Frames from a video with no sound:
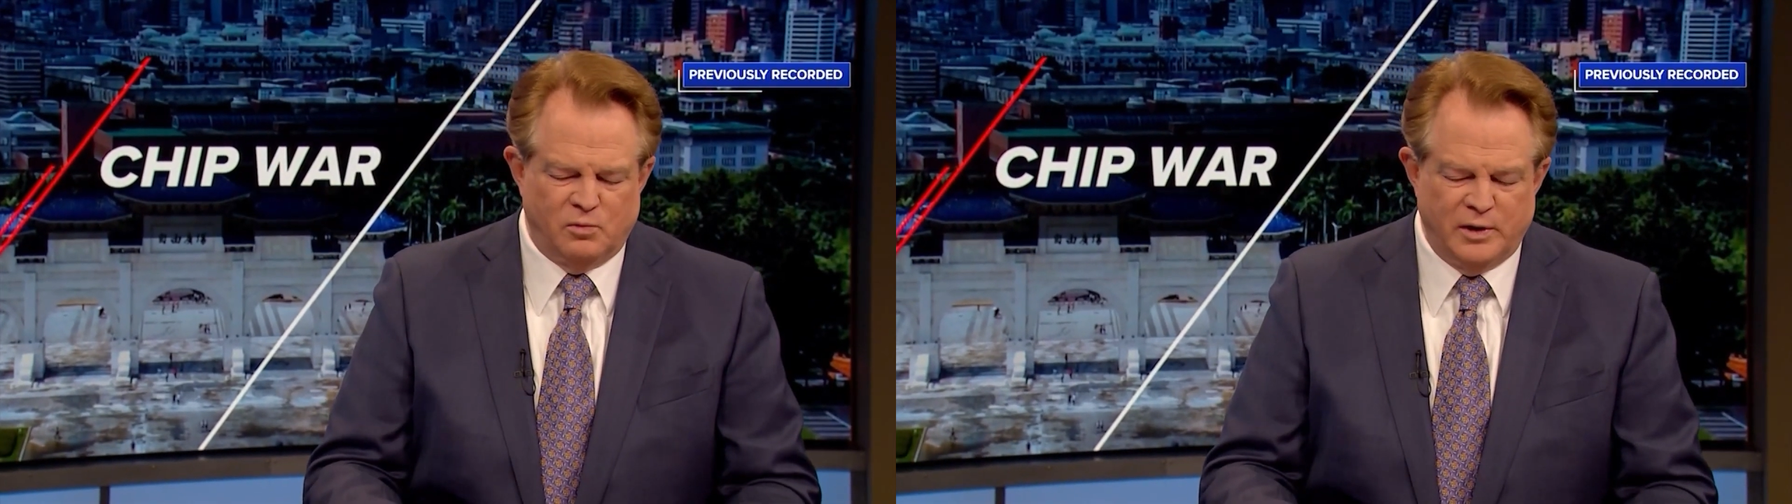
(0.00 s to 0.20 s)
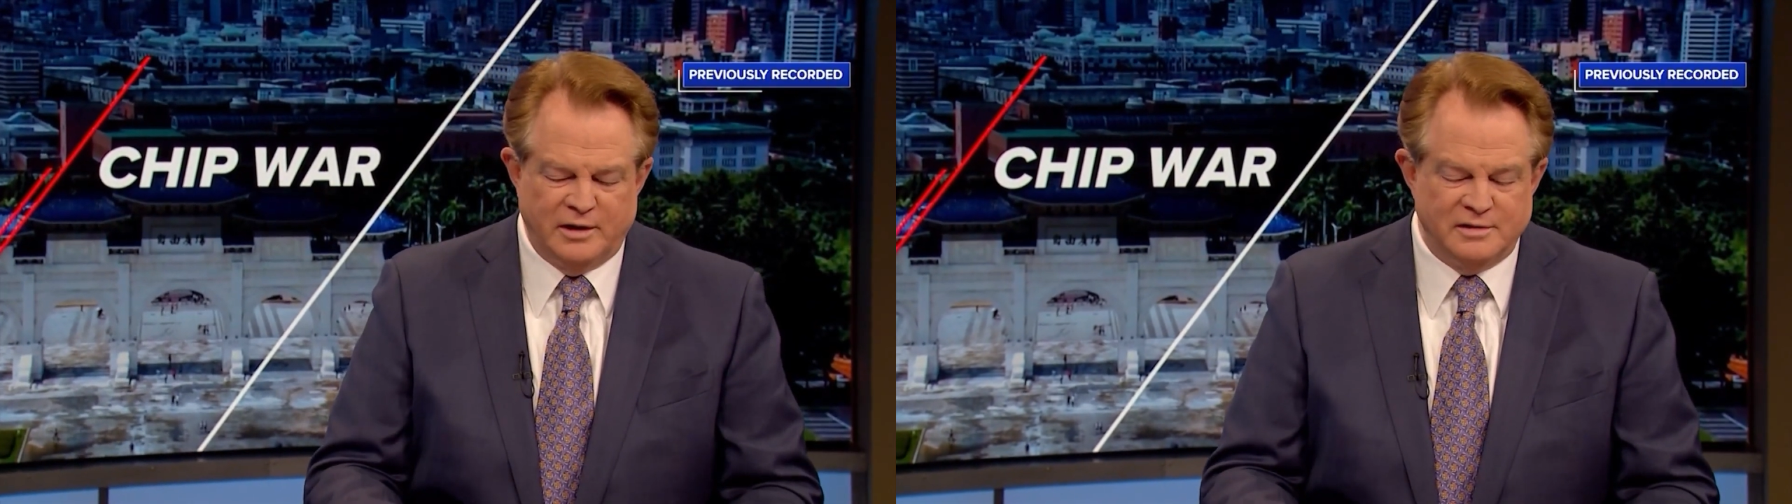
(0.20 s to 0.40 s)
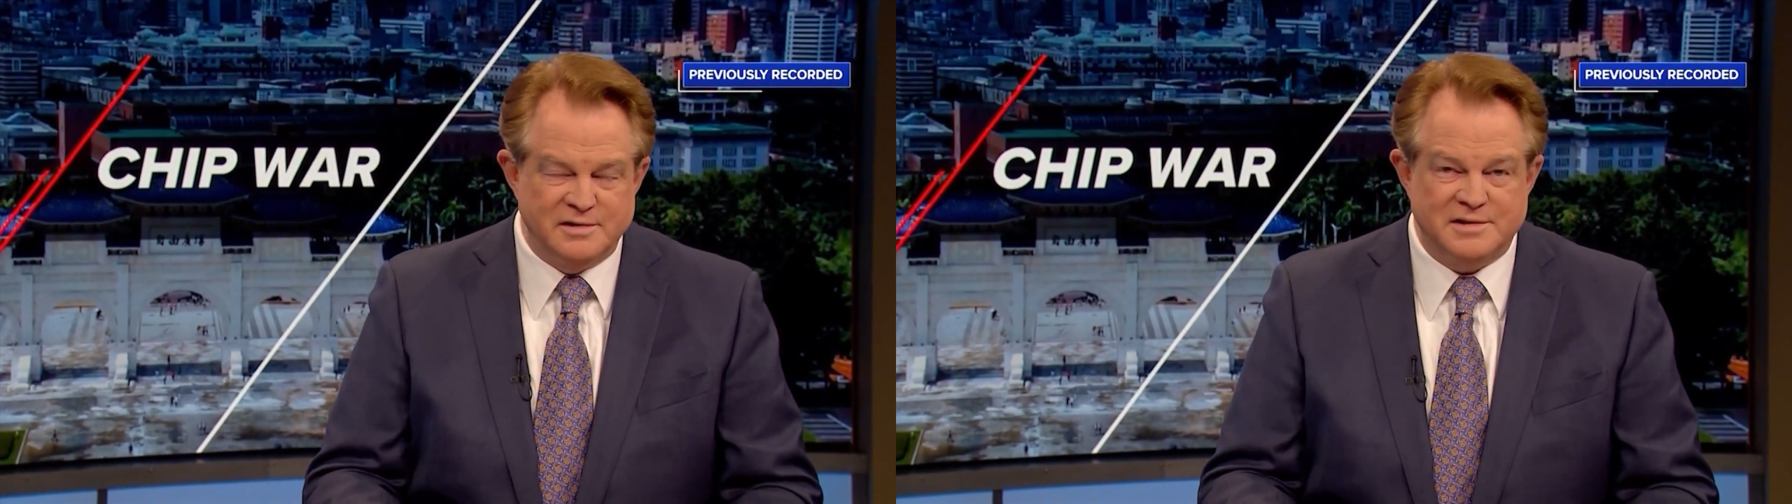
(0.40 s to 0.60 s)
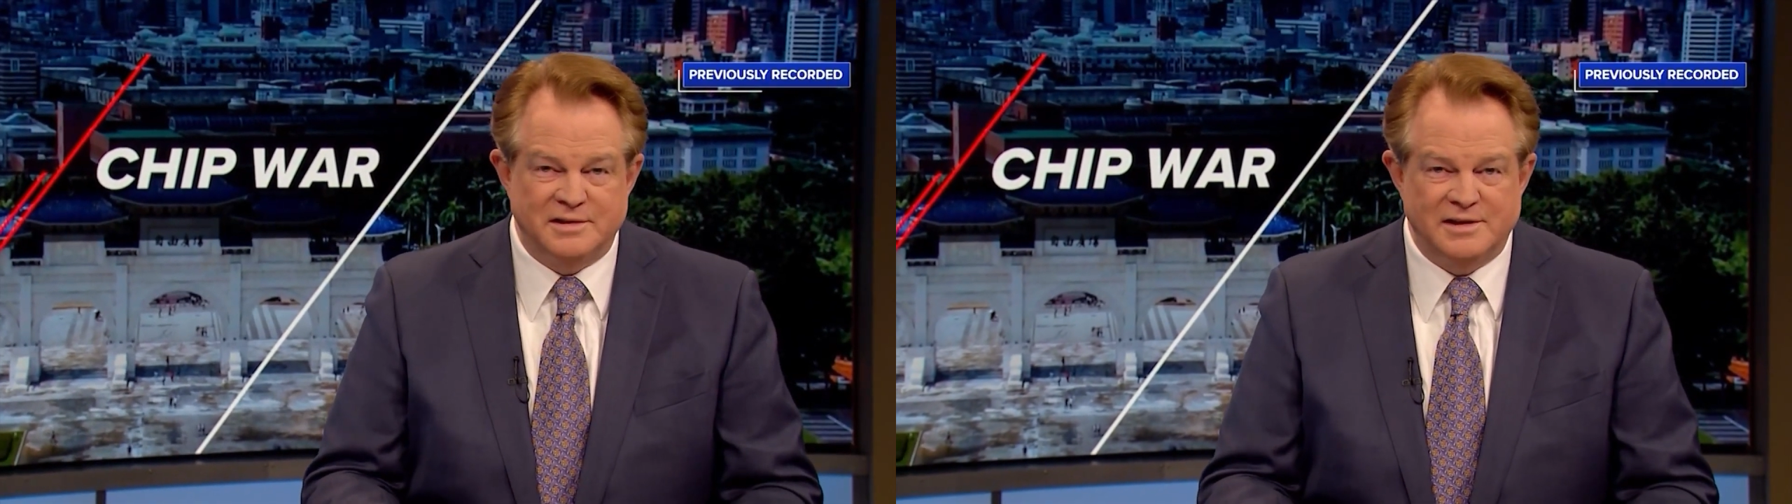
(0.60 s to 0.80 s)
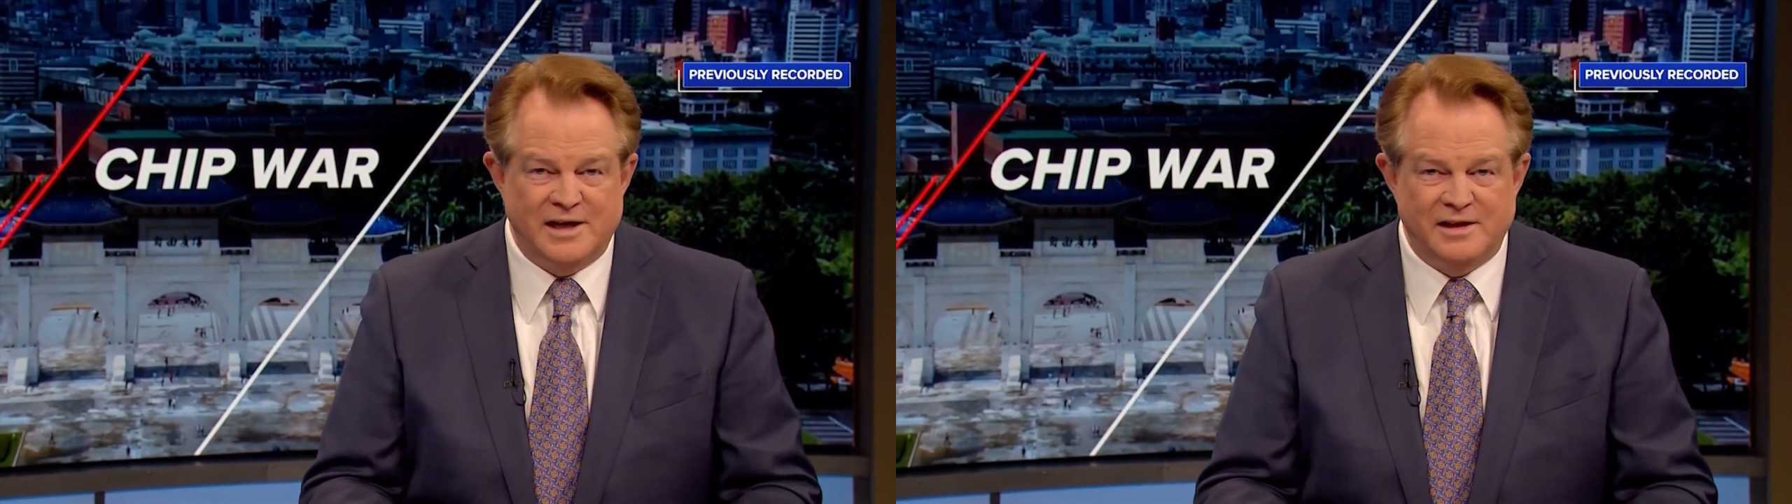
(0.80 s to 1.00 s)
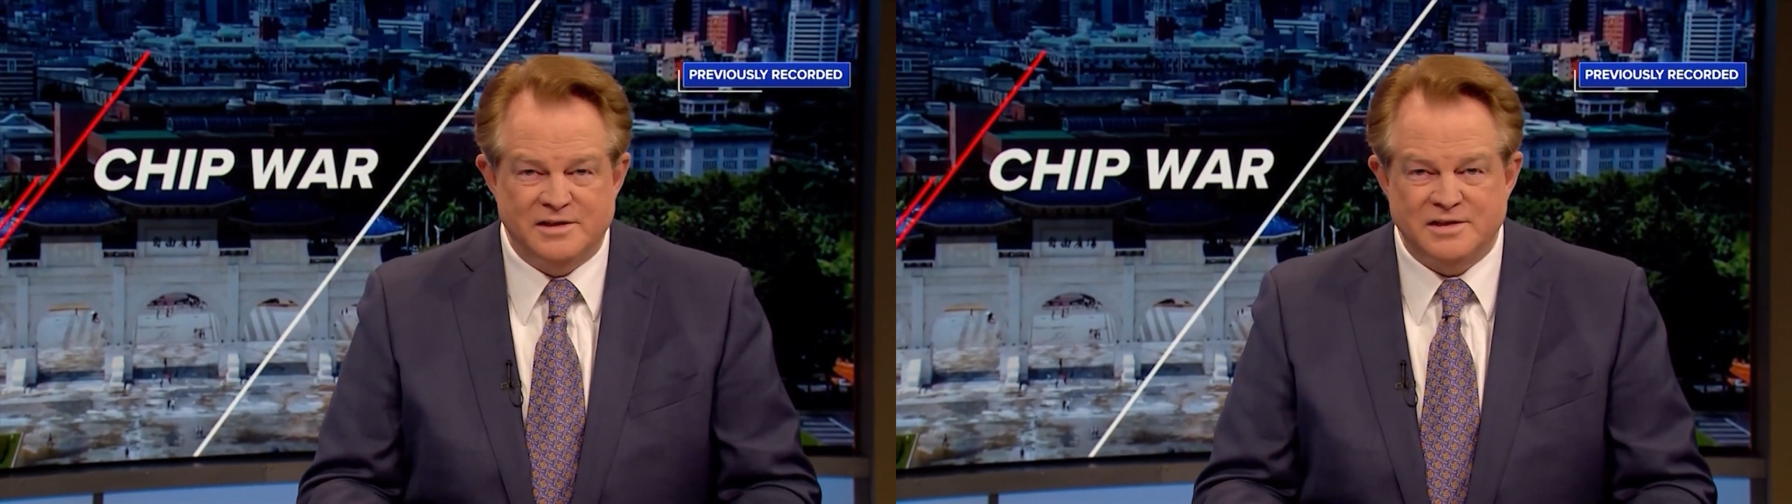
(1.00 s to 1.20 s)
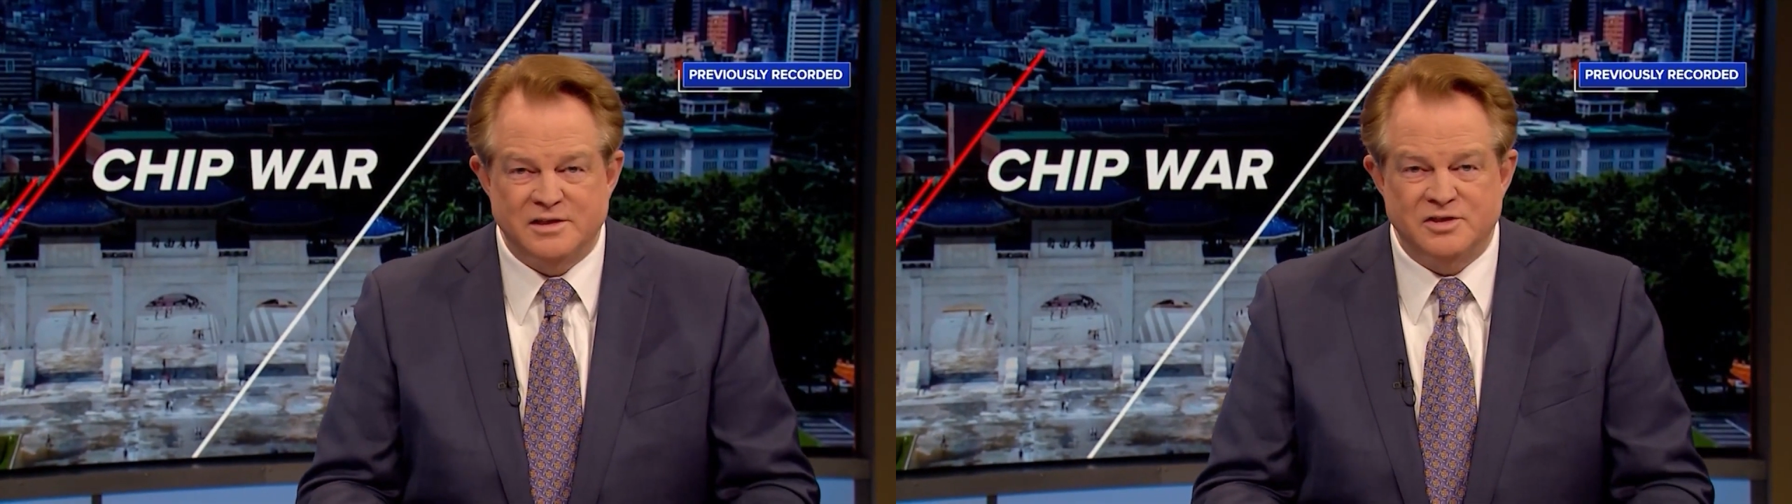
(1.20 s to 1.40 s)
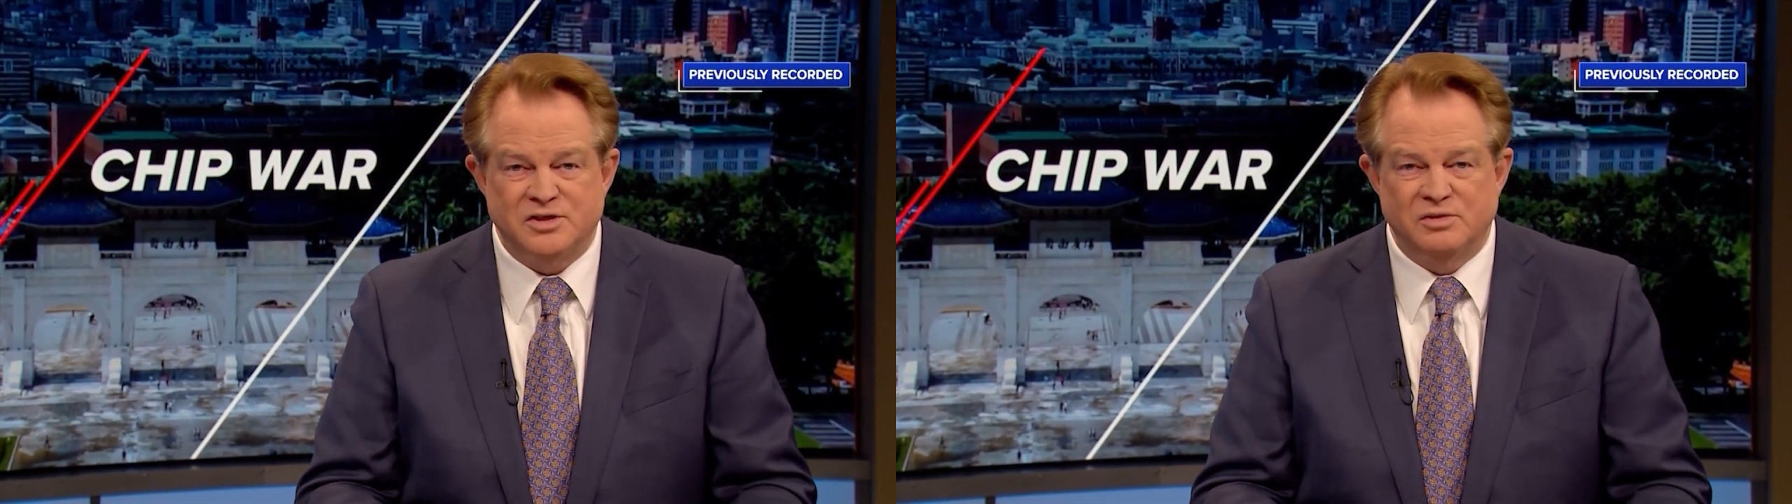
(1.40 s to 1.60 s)
weakness
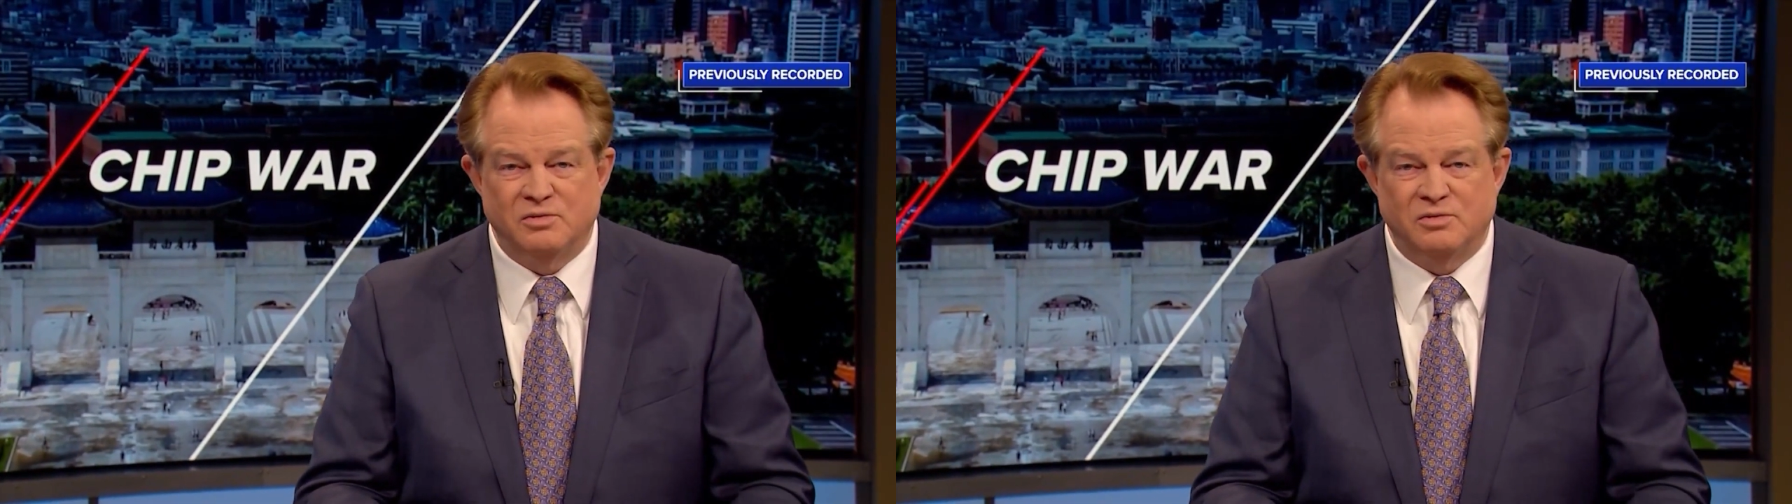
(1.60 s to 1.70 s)
analysis,